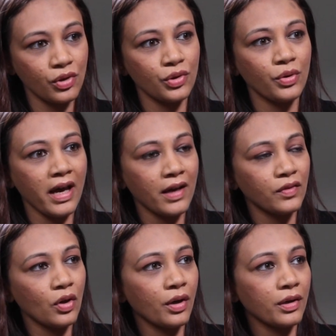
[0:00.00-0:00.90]
So you have
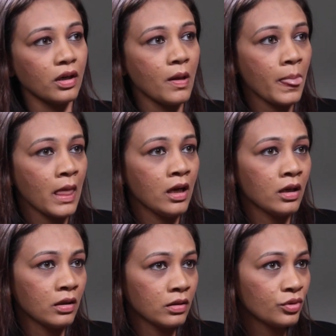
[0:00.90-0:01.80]
your
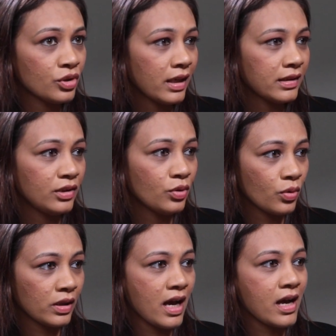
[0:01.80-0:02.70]
Gujarati
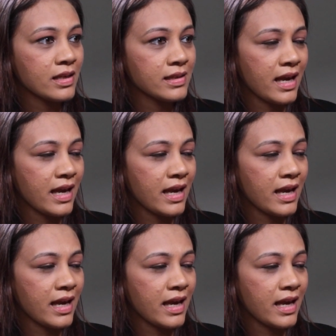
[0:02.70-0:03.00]
dhoklas